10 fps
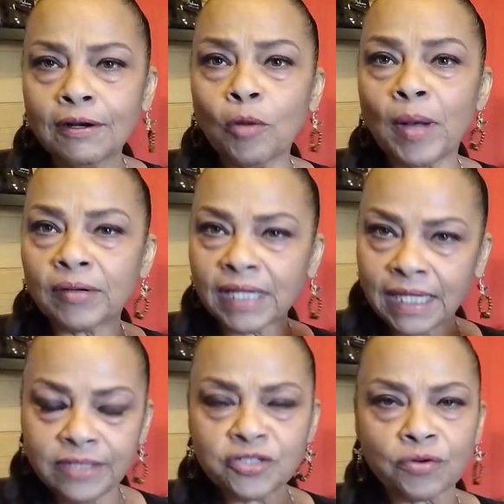about
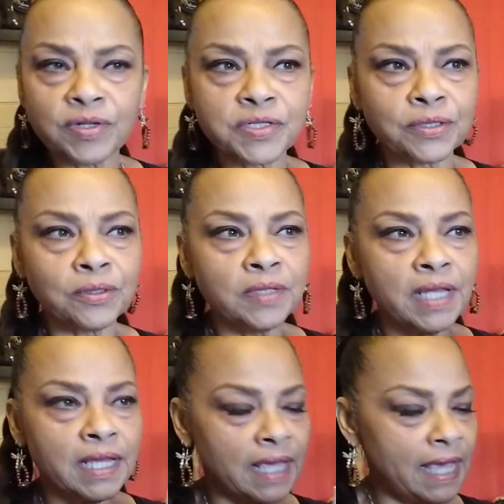each crystal
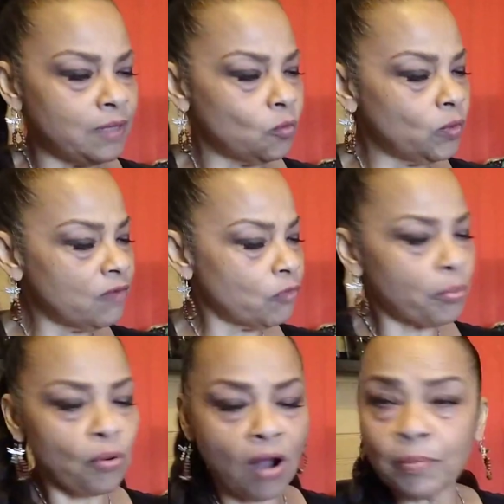and whatever
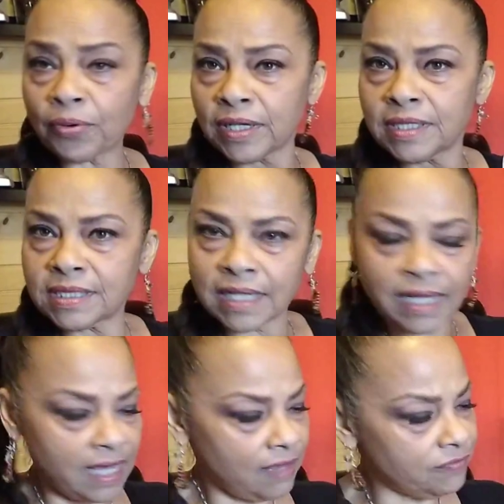properties
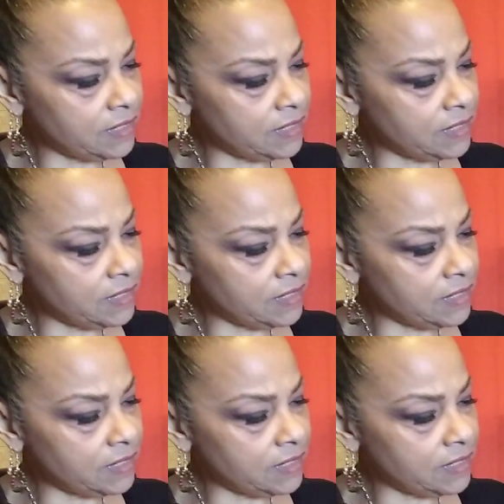they have.